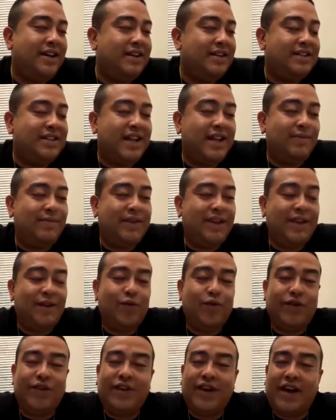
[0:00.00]
same
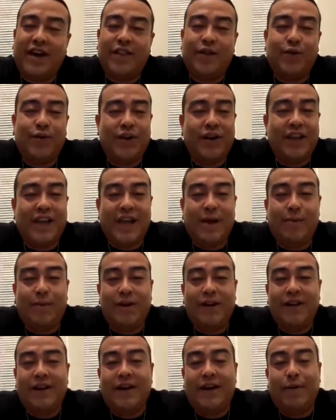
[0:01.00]
thing with the other one,
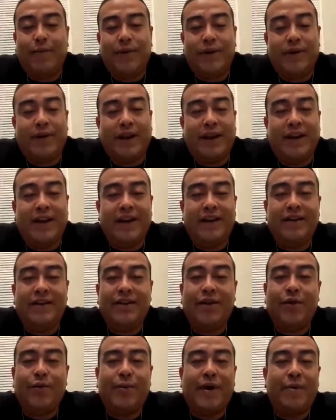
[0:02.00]
gamble it up, and you
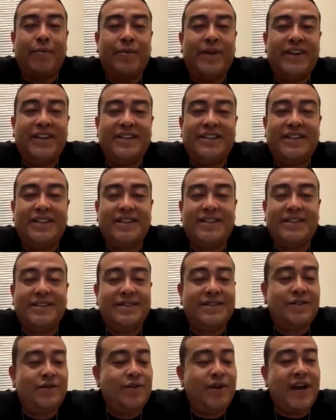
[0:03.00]
know, my business,
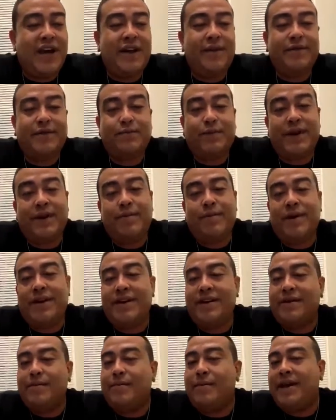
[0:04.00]
you got to spend
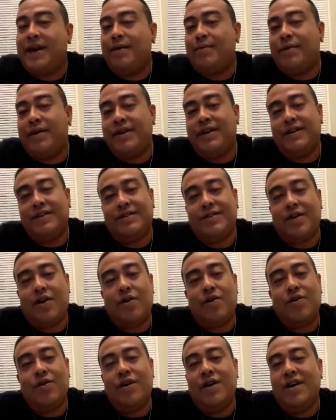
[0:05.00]
money to make money.
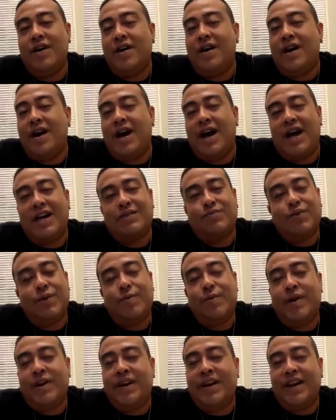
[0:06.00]
So I
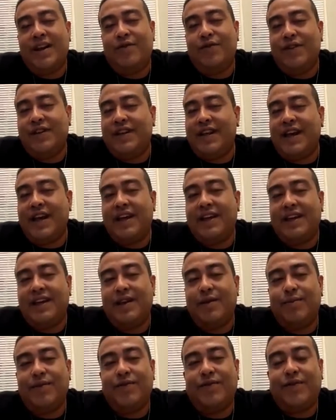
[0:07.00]
spend money every day,
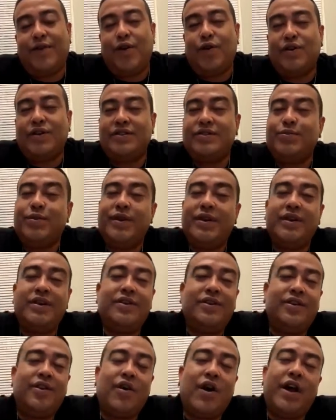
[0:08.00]
keep it focused, but
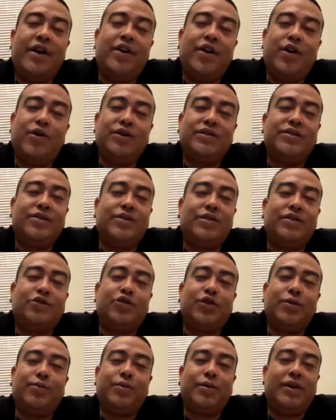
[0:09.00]
you know, I know it's gonna
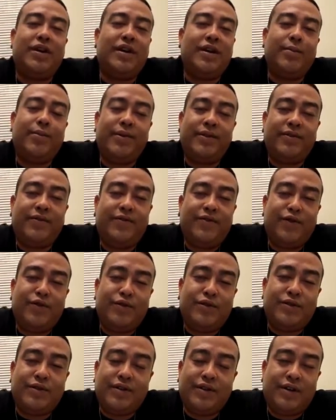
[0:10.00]
triple up in the
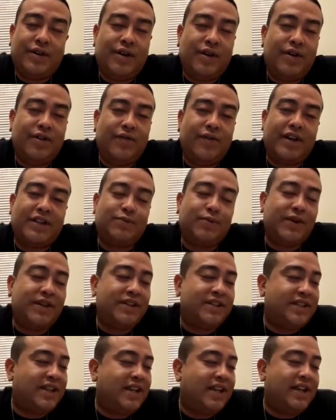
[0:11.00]
future. You know, if I
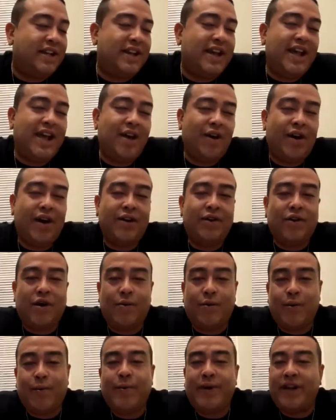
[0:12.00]
spend 10 now, I know
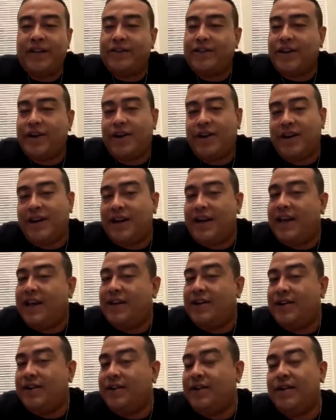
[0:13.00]
I'm gonna make 30
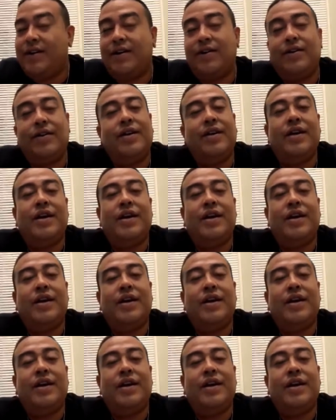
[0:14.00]
later. You know.